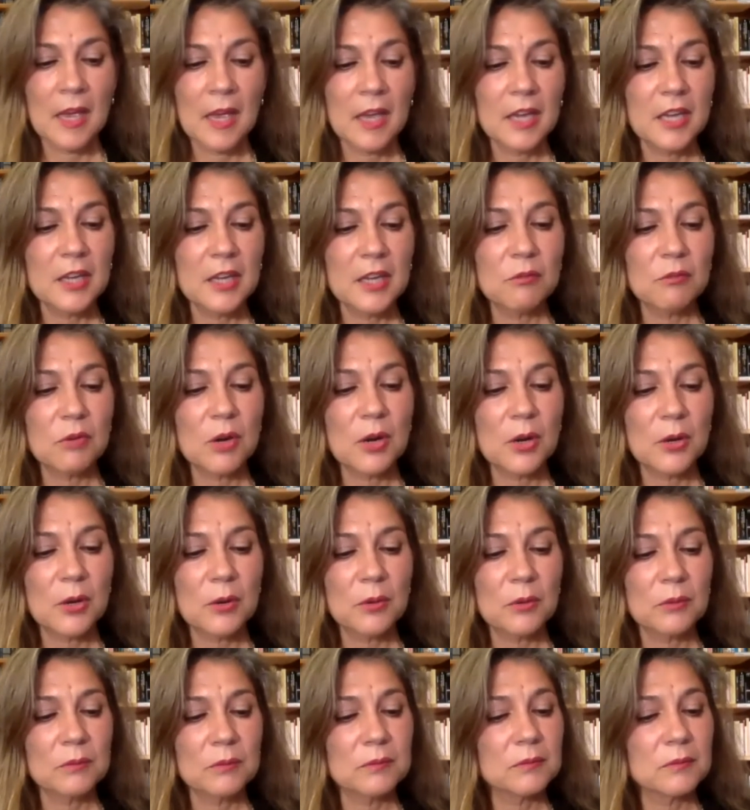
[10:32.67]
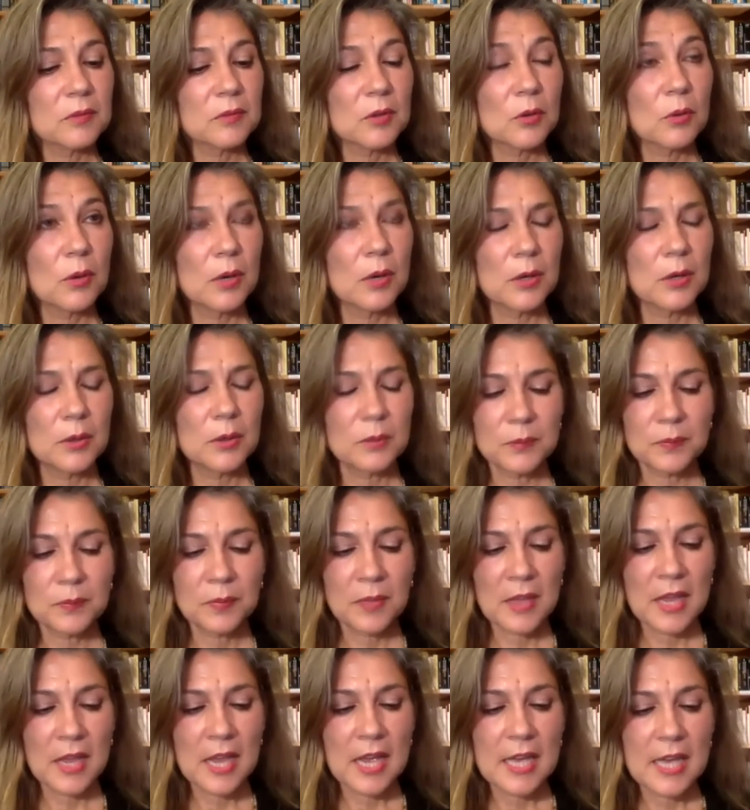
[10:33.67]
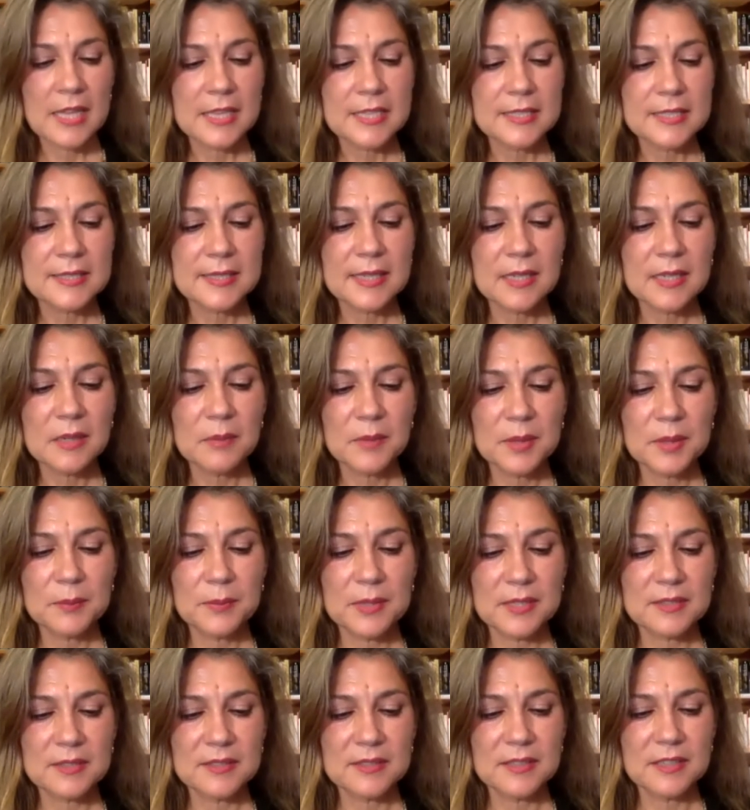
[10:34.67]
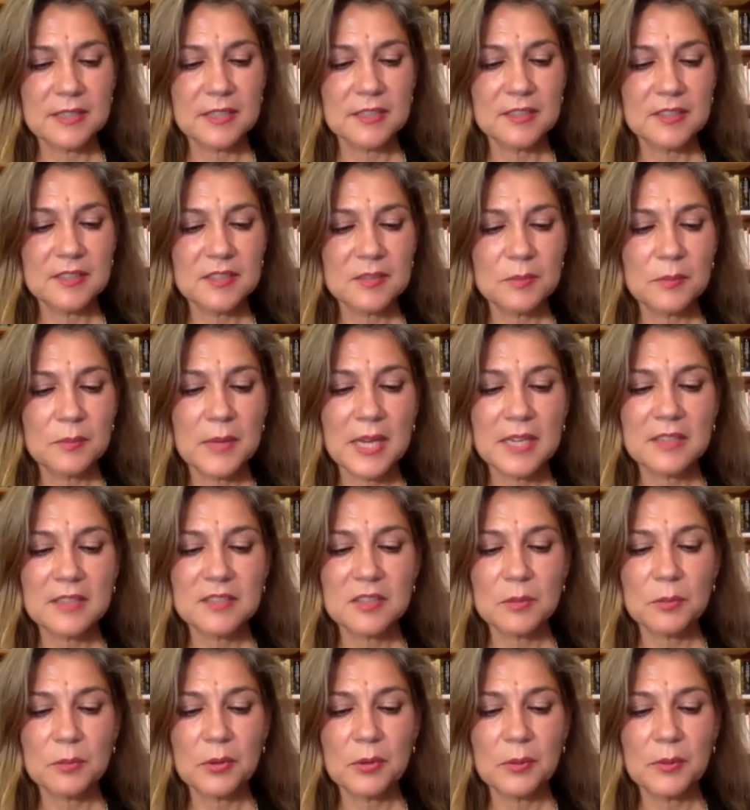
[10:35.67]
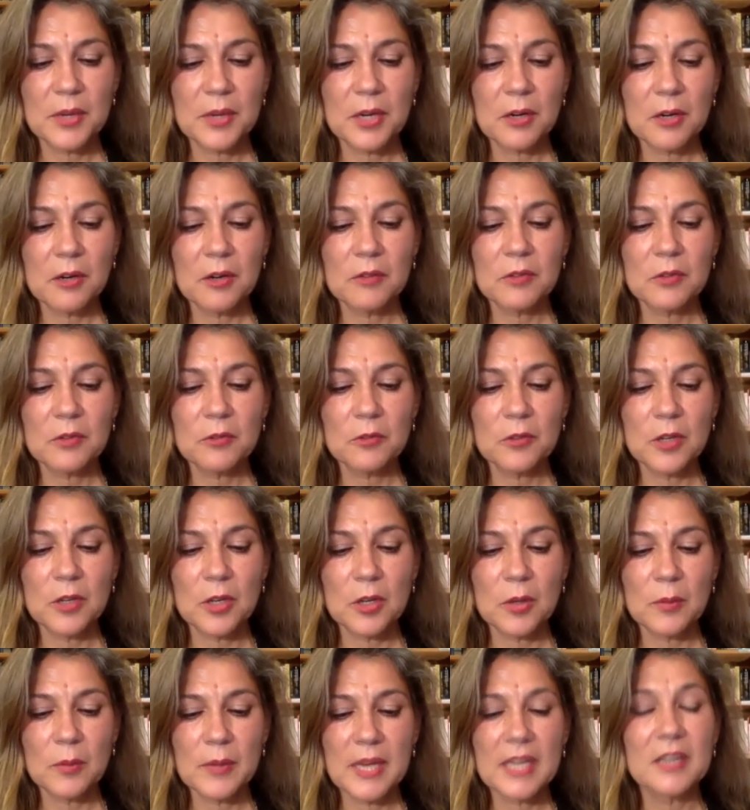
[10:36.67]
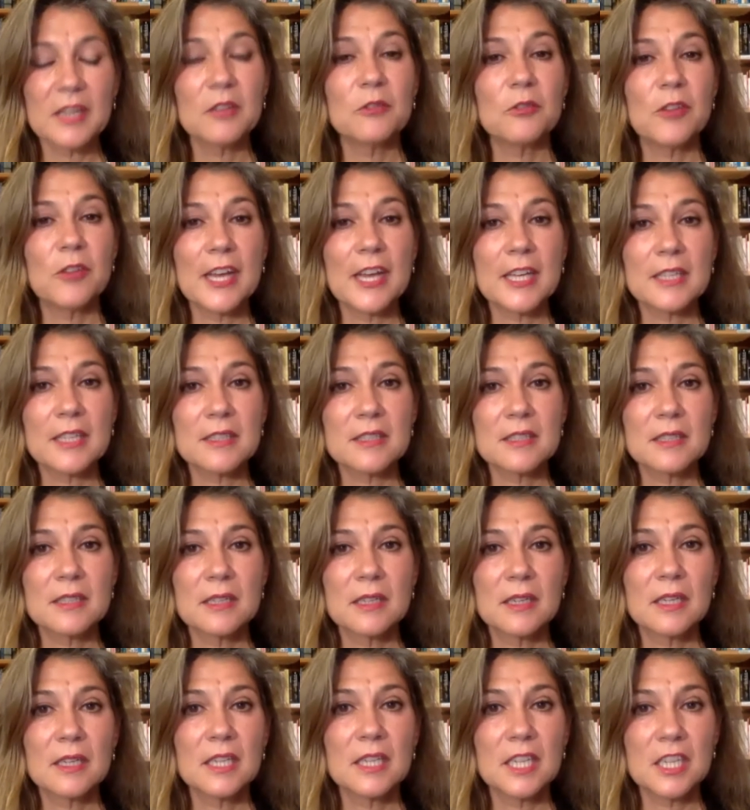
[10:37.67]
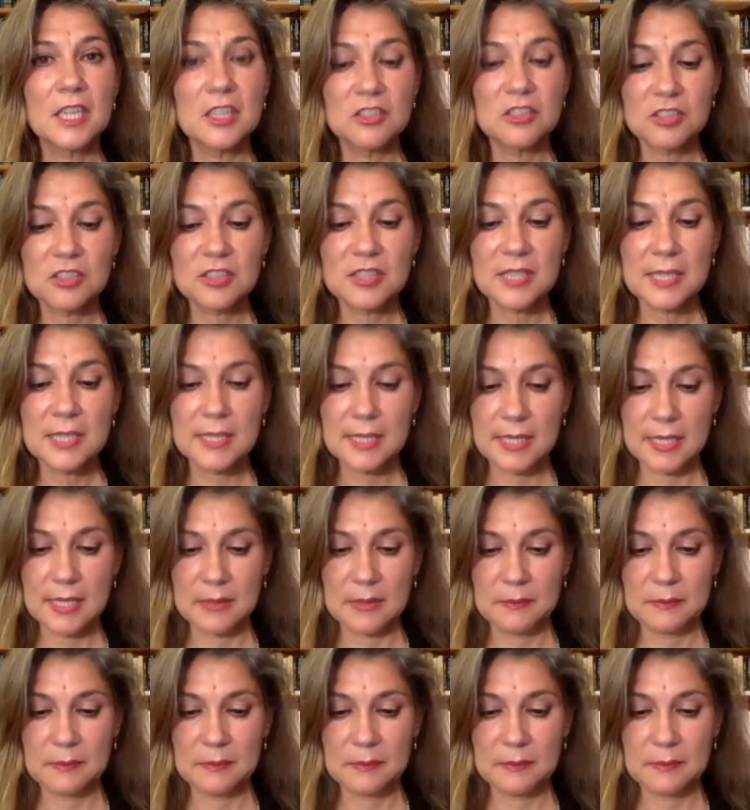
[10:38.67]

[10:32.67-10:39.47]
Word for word: He wrote, quote, the cinema business makes the premiere of a film an event in each city.